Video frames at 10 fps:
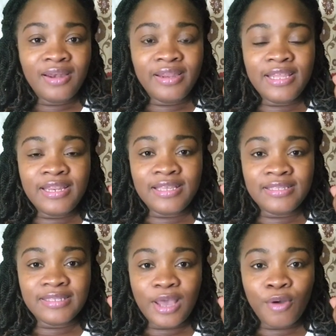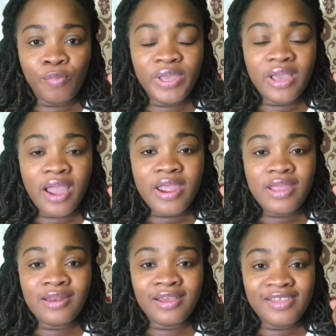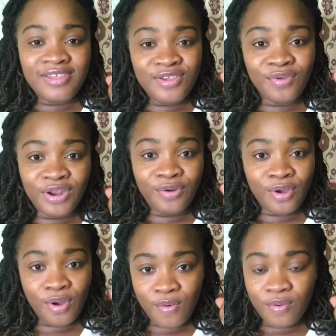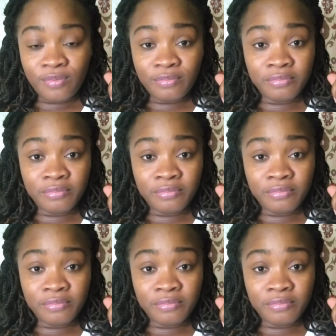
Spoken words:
Ladies, we are in an era now.